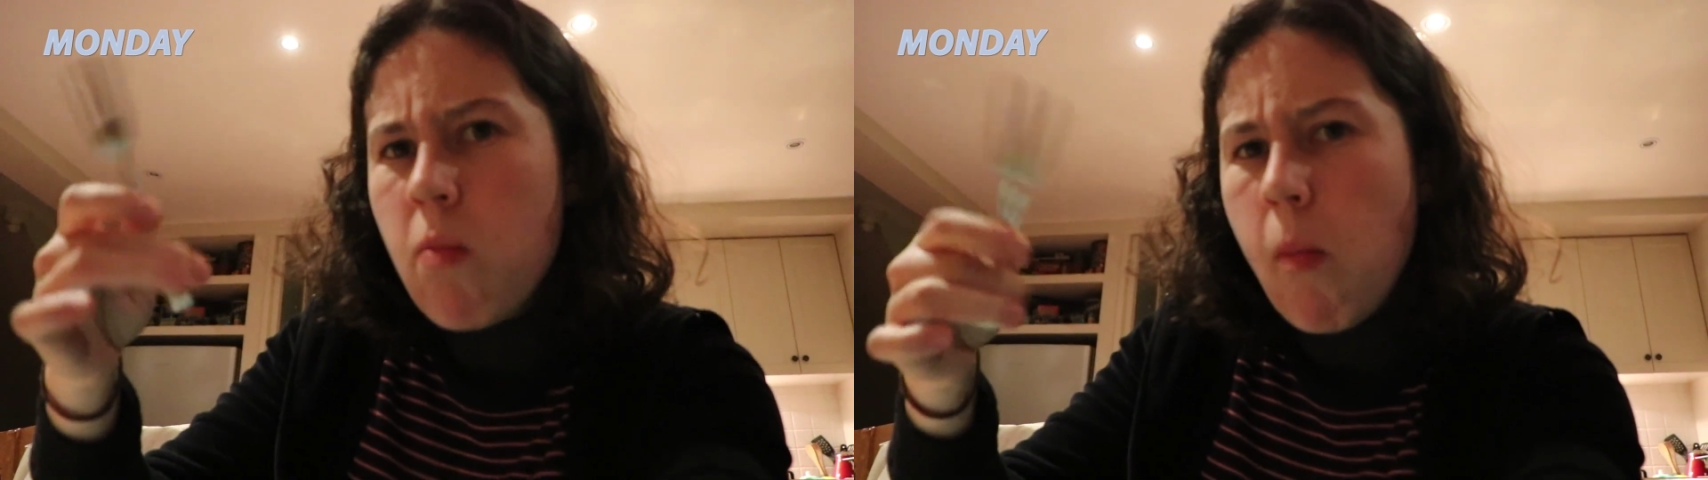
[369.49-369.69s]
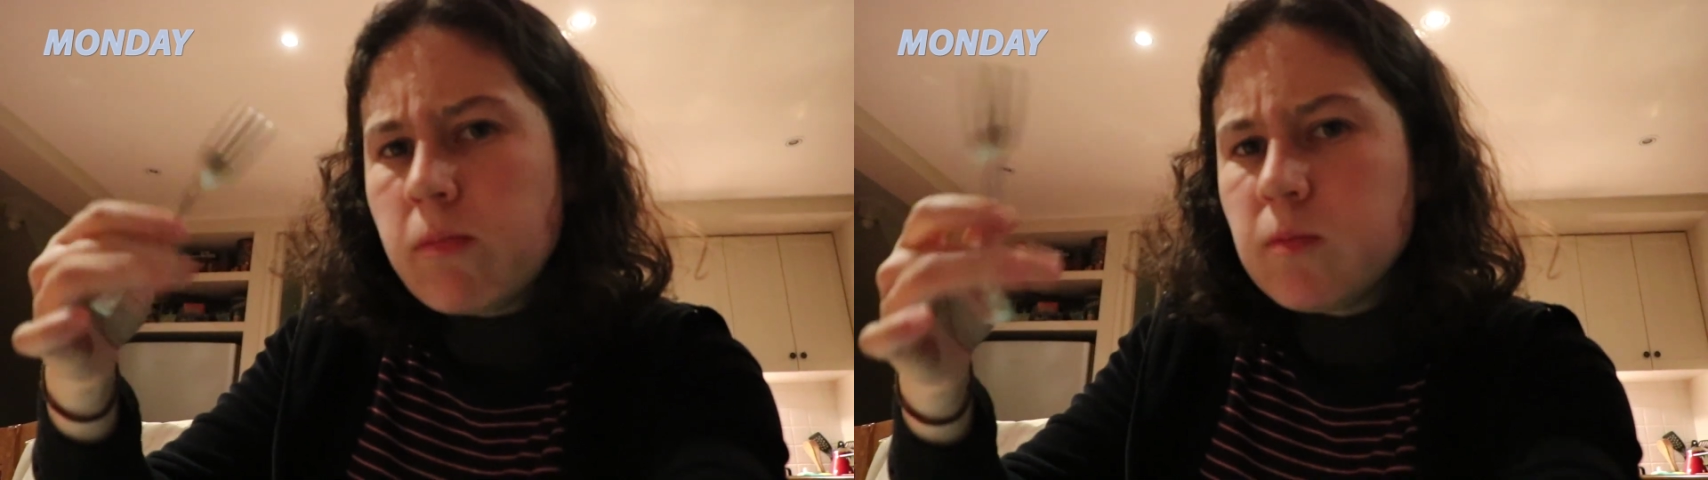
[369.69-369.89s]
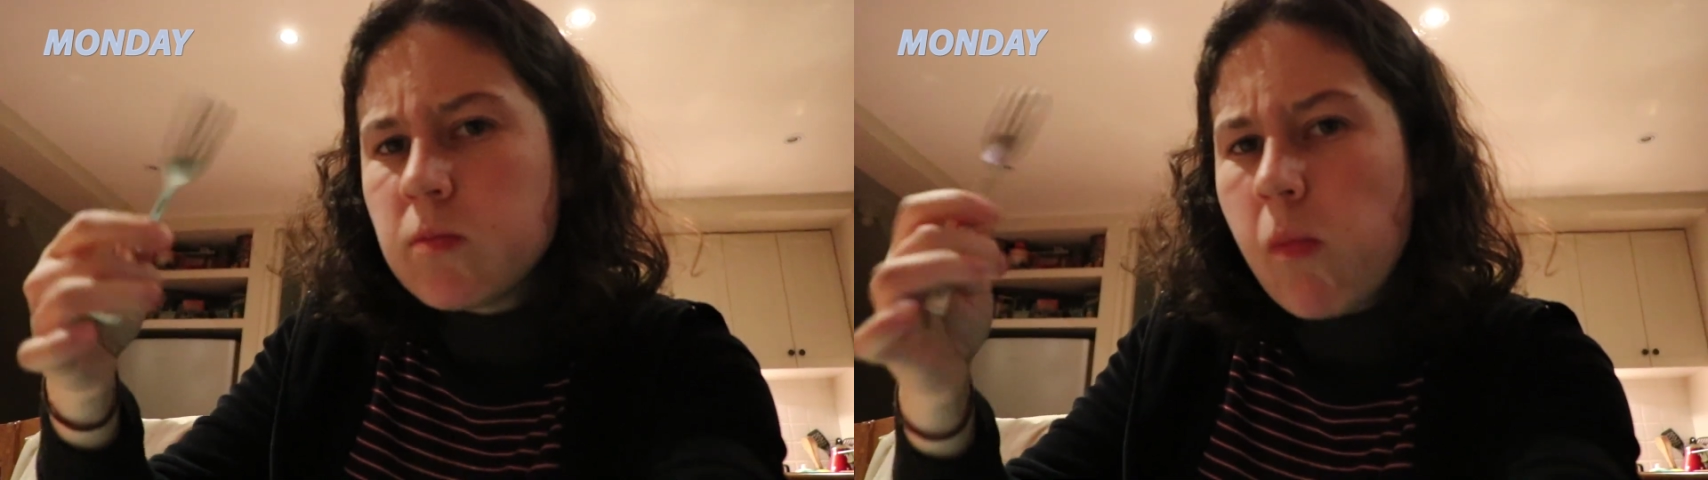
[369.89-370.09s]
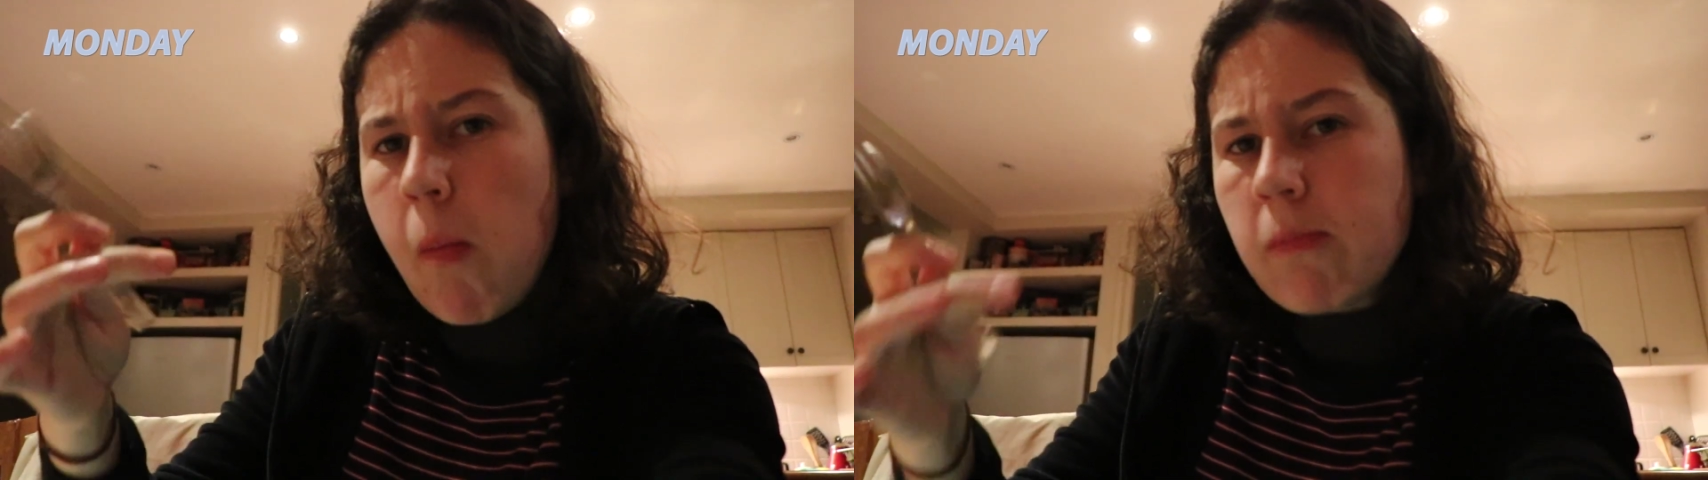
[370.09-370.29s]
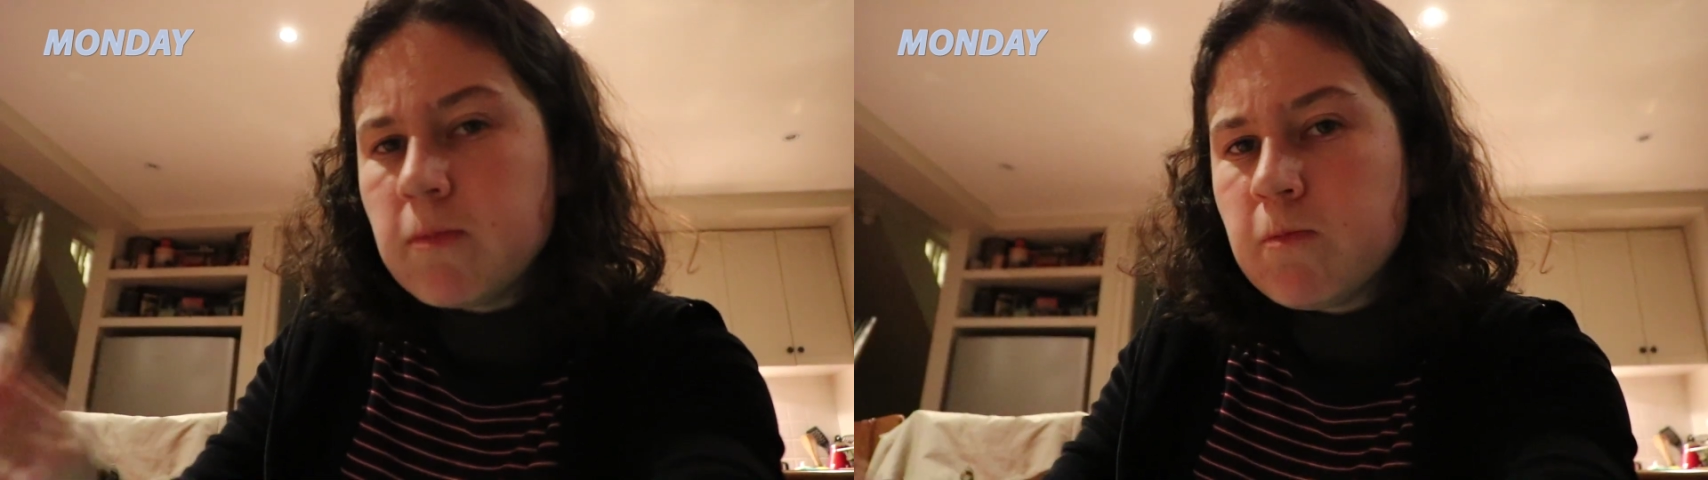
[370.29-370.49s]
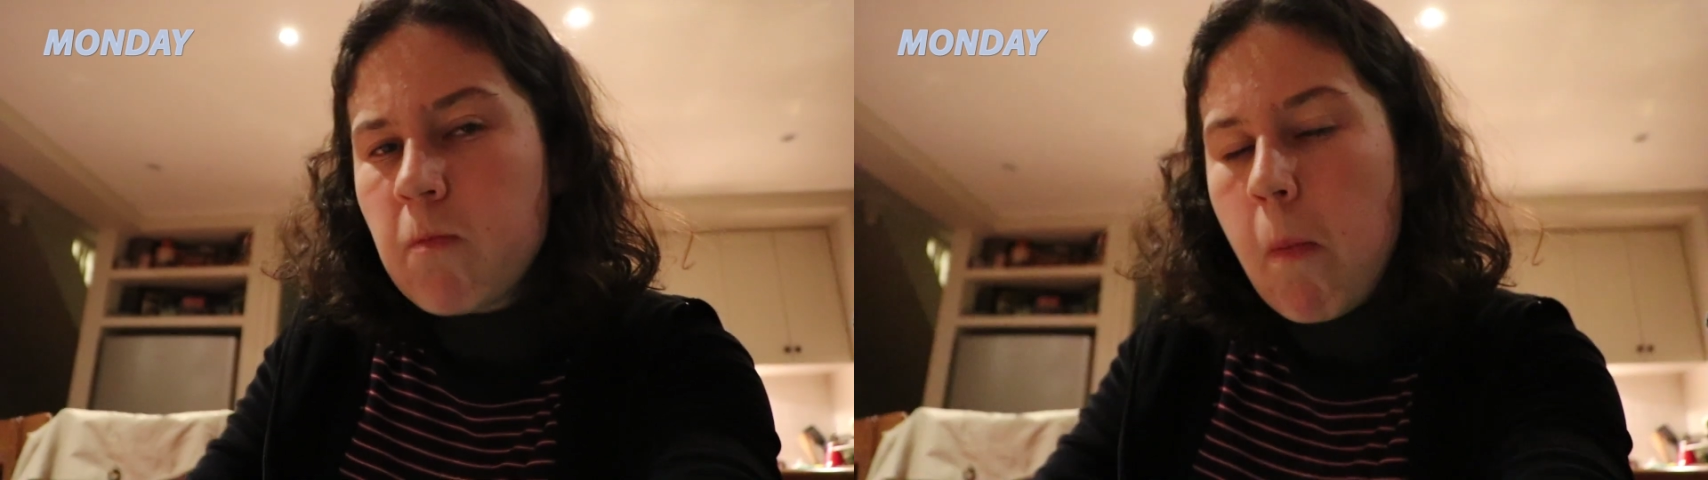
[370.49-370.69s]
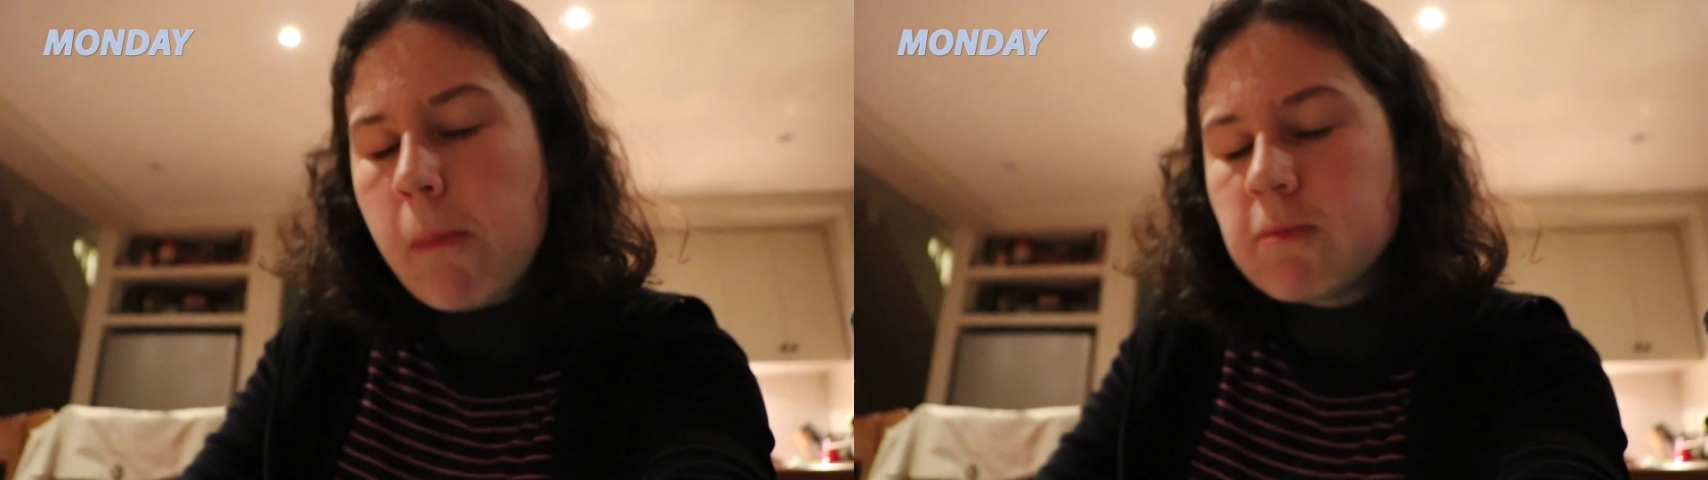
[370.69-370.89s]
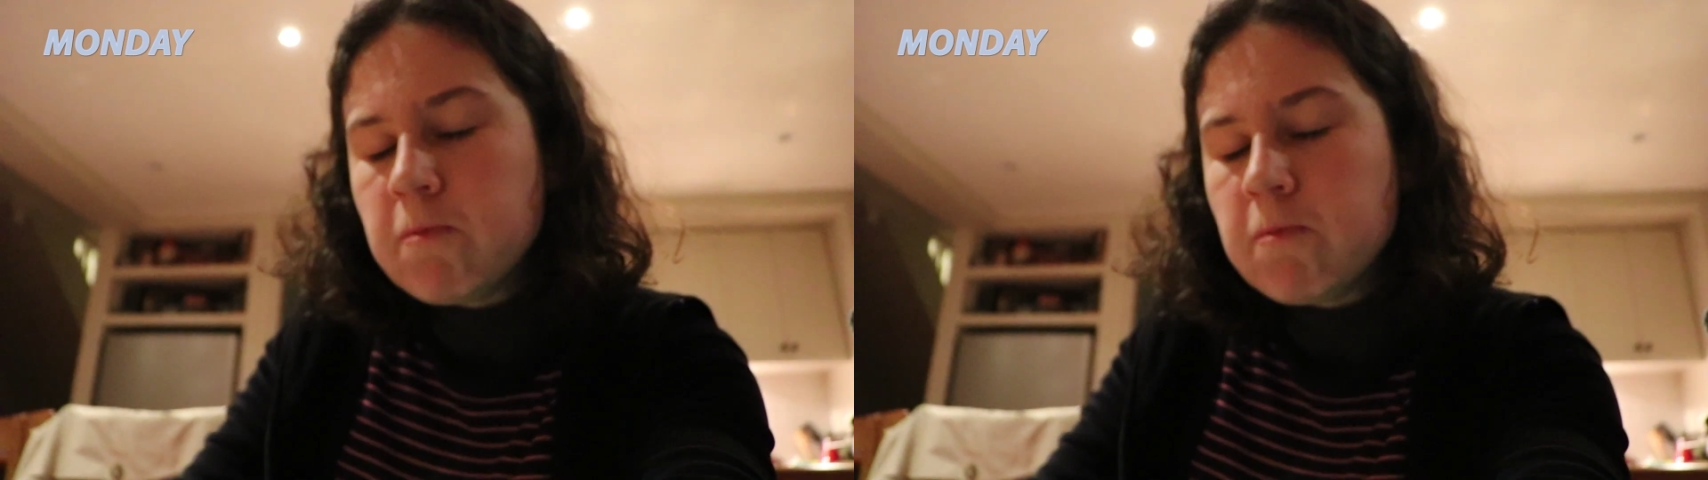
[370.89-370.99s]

It was super creamy